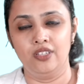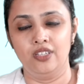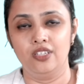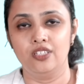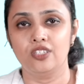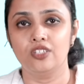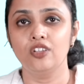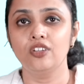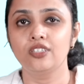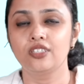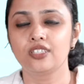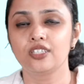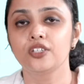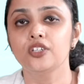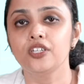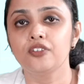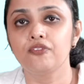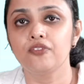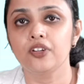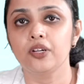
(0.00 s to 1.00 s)
It's not
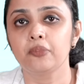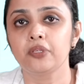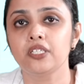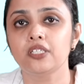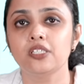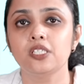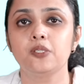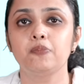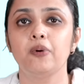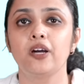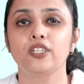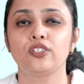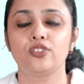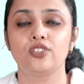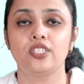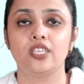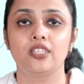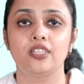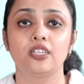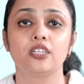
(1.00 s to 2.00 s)
good from a nurse part to
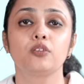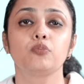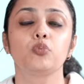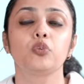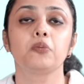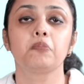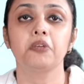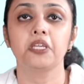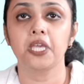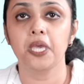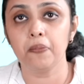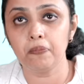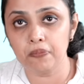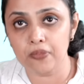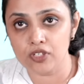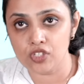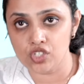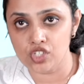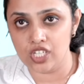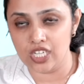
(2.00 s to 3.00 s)
say that it would be
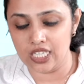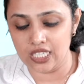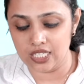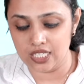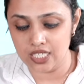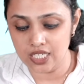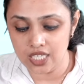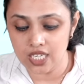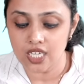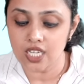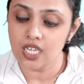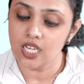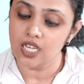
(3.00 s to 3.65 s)
appreciated.